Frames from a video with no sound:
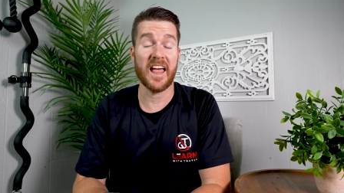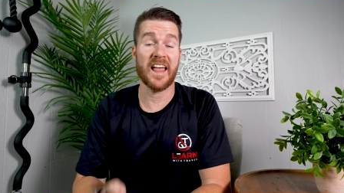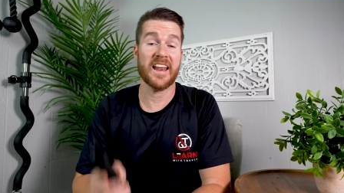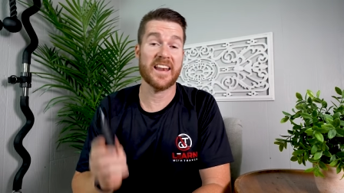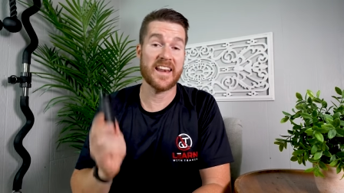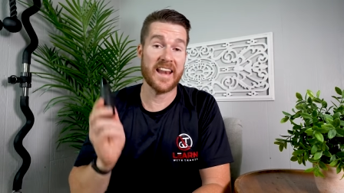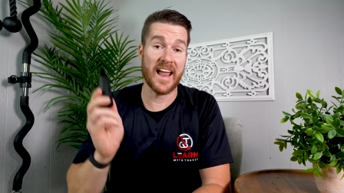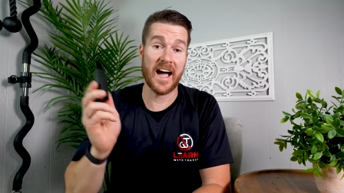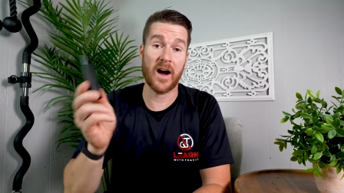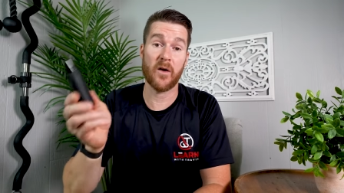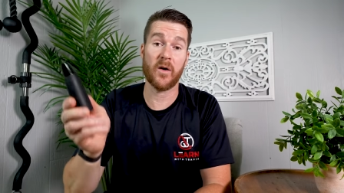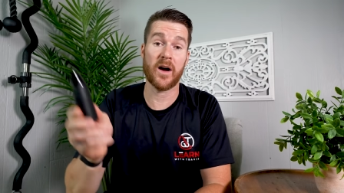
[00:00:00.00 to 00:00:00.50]

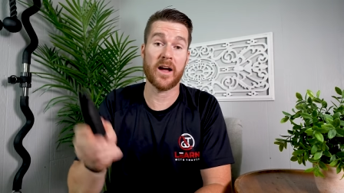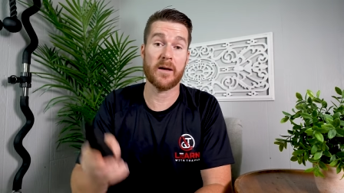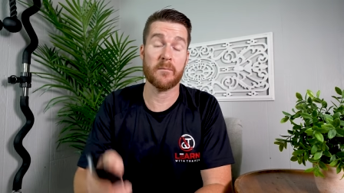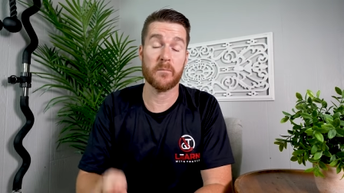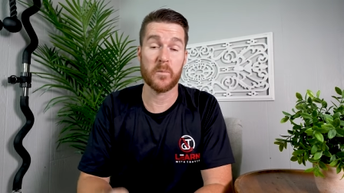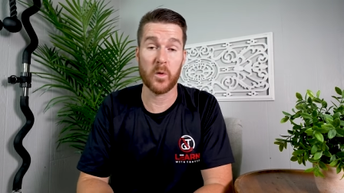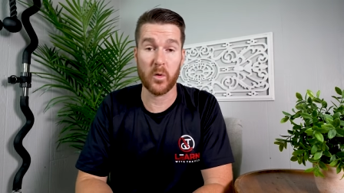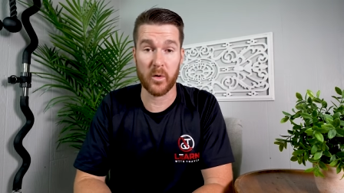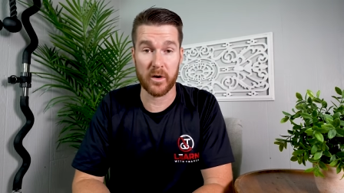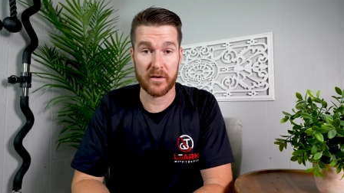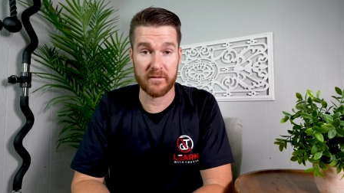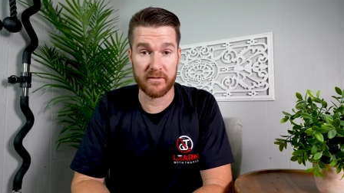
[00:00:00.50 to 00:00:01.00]
Now I am
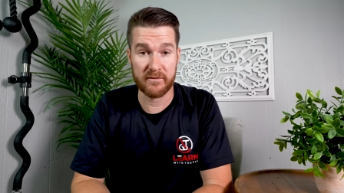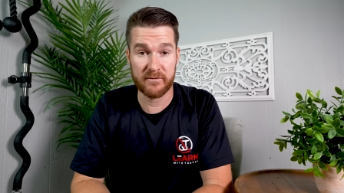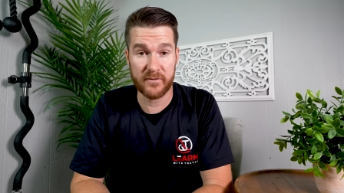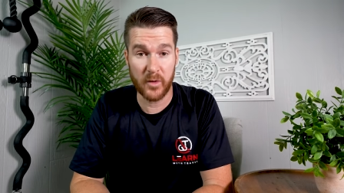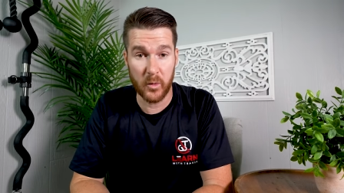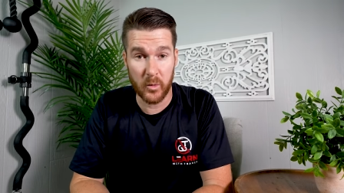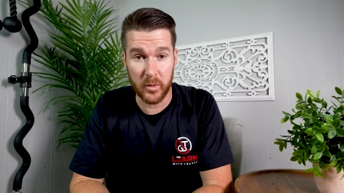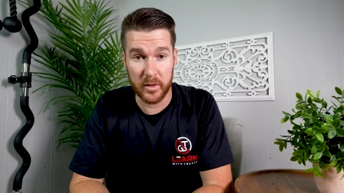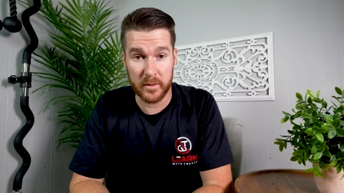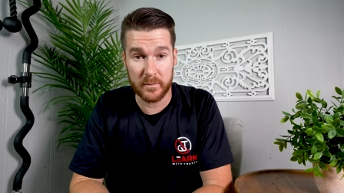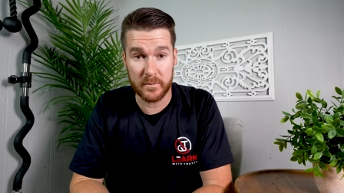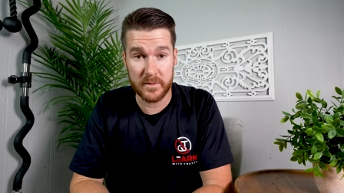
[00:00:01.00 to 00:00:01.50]
more
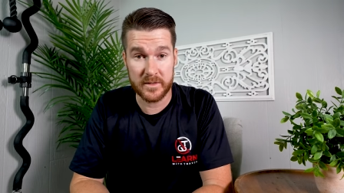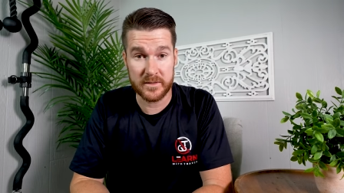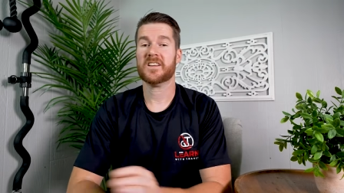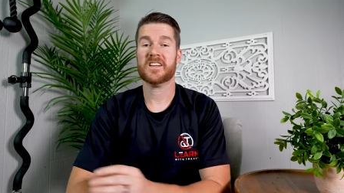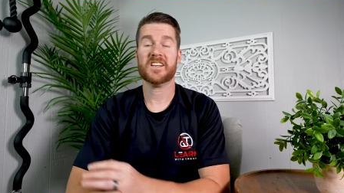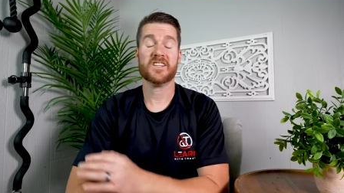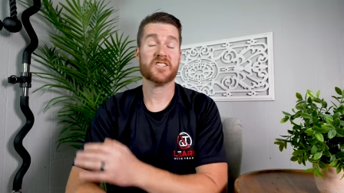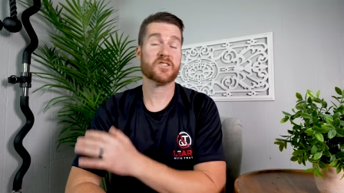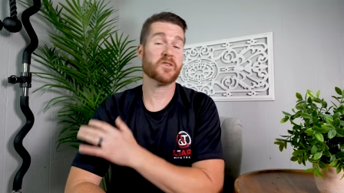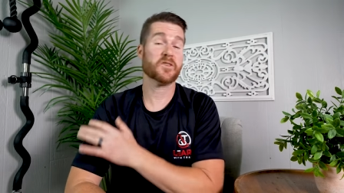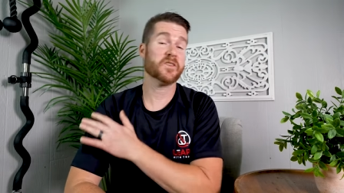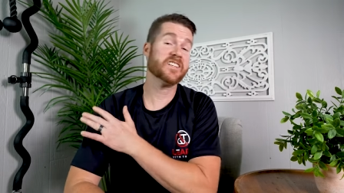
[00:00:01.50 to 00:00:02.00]
informed.
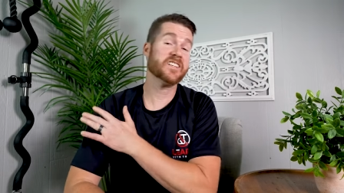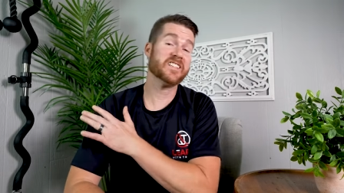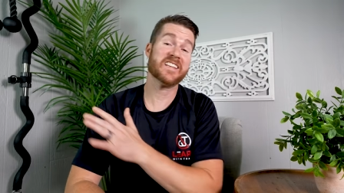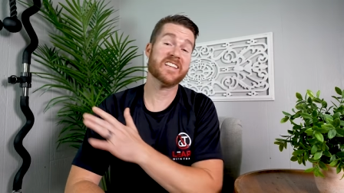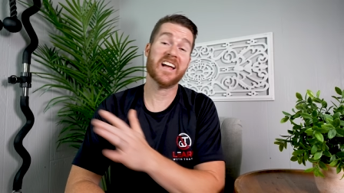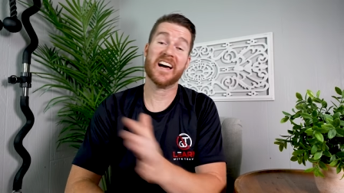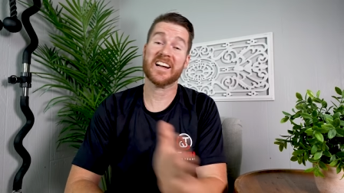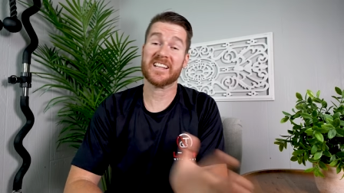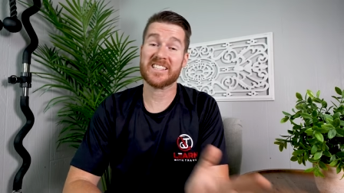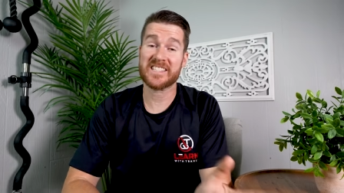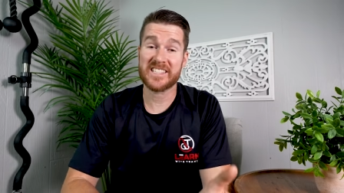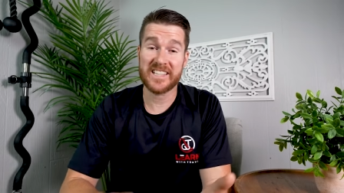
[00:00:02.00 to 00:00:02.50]
So this is
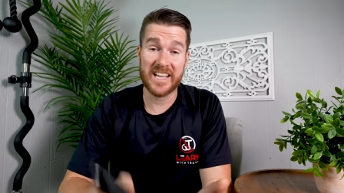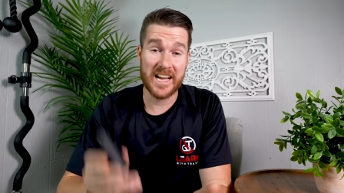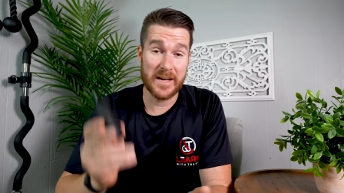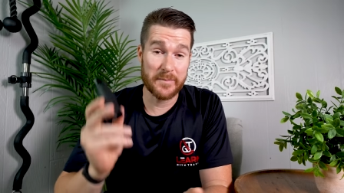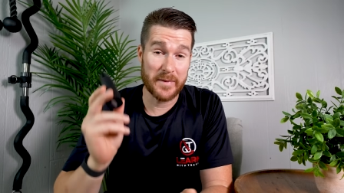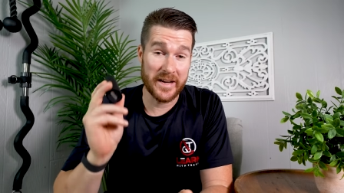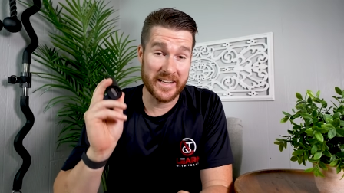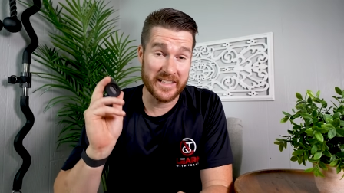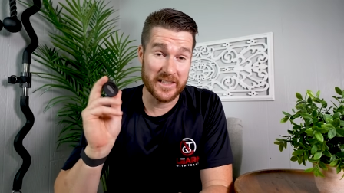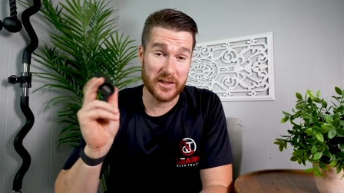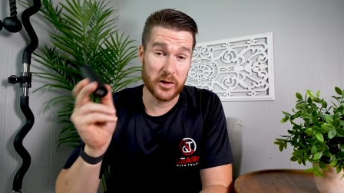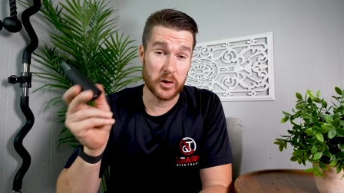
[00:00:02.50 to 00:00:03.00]
not a slam
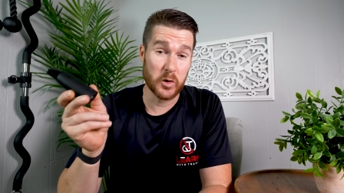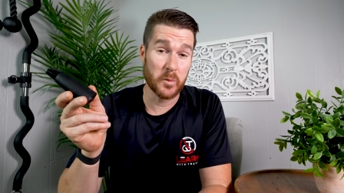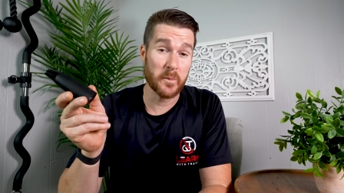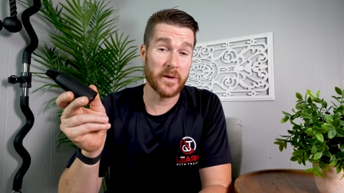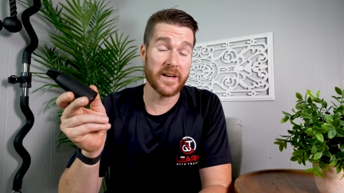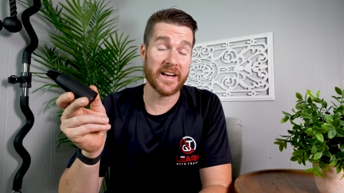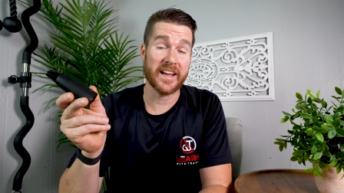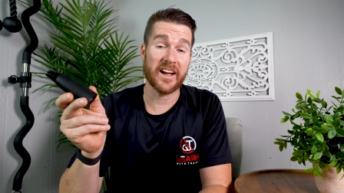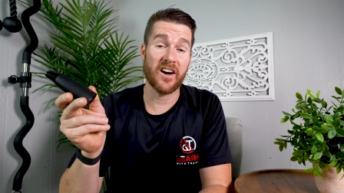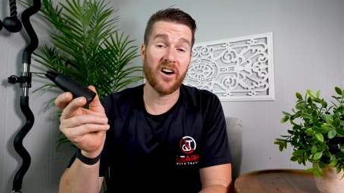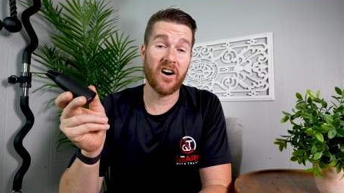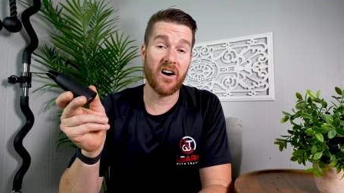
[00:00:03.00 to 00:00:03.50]
on Lumen
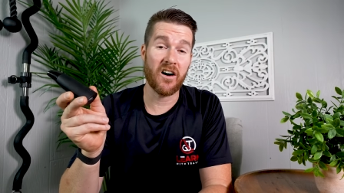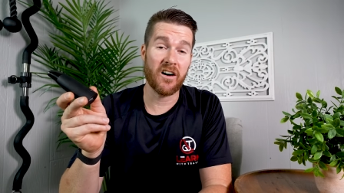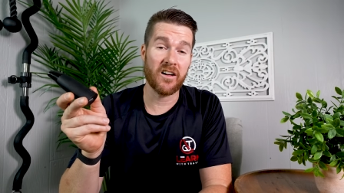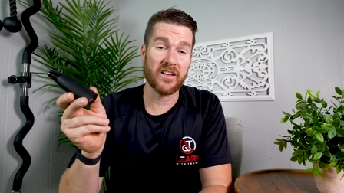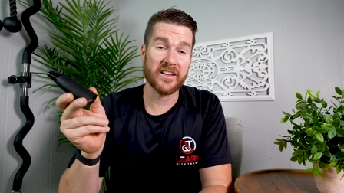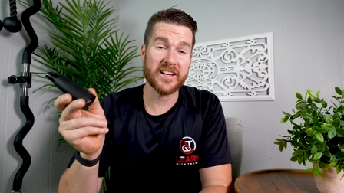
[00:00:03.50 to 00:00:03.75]
at all.